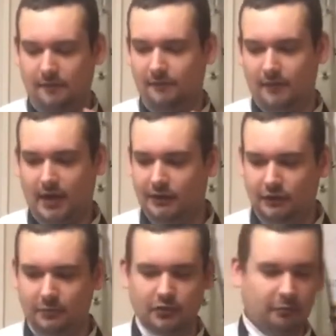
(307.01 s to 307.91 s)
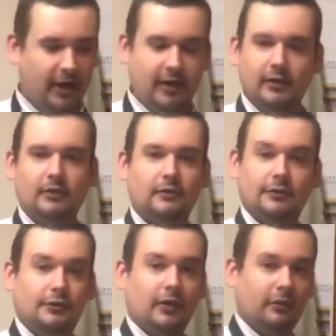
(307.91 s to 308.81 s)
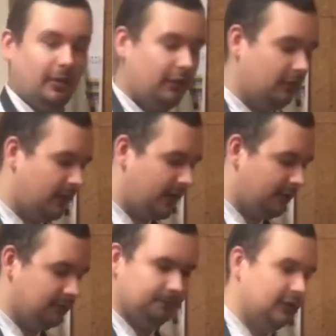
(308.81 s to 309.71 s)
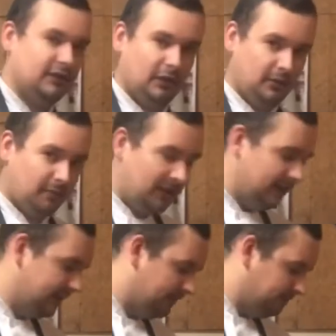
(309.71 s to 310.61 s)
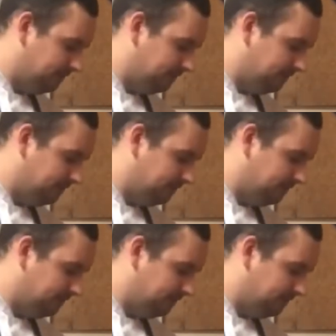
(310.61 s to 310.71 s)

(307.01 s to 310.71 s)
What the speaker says: far too much batter, so I'm going to be here a while. See you at the plating.